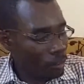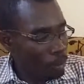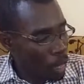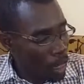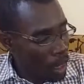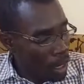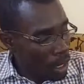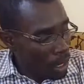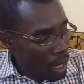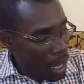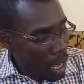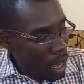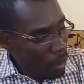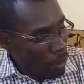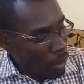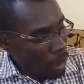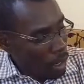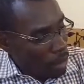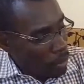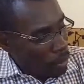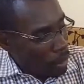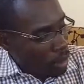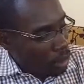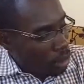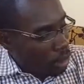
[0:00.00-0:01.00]
Now, when
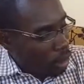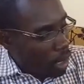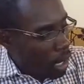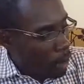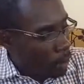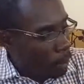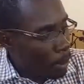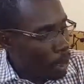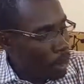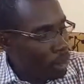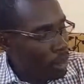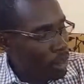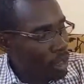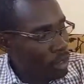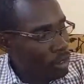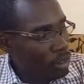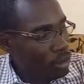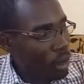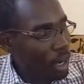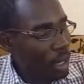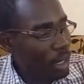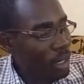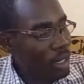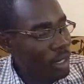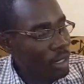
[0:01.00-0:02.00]
we talk about this
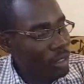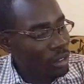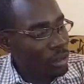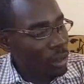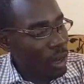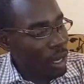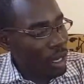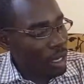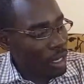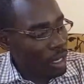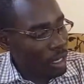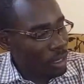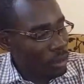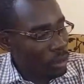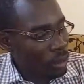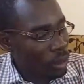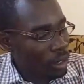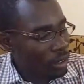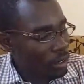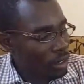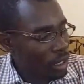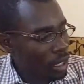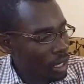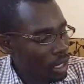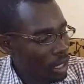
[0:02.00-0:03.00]
one it was
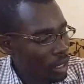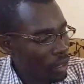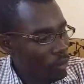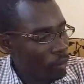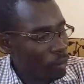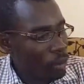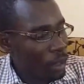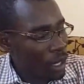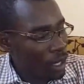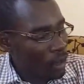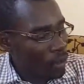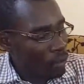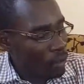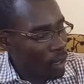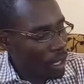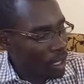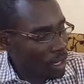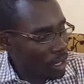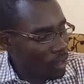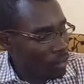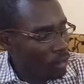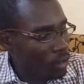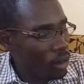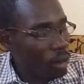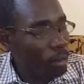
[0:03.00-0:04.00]
invented
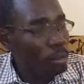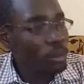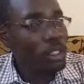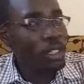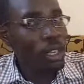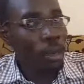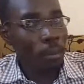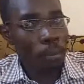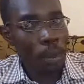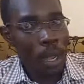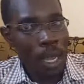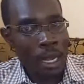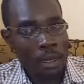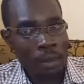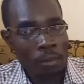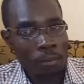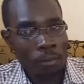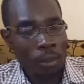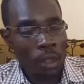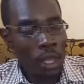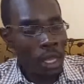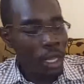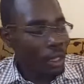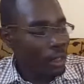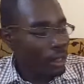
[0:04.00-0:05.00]
from Japan.
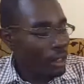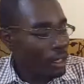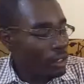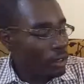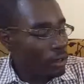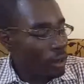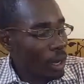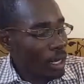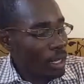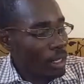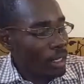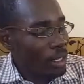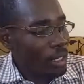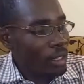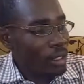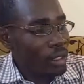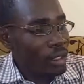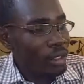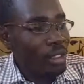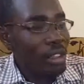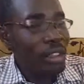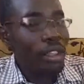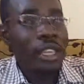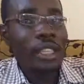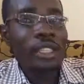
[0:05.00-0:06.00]
This one, it is
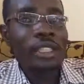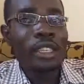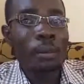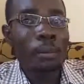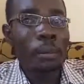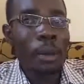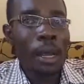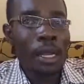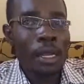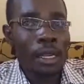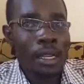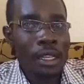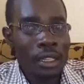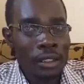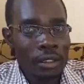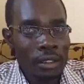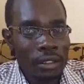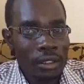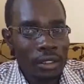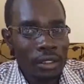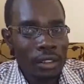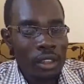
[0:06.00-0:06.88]
the Japanese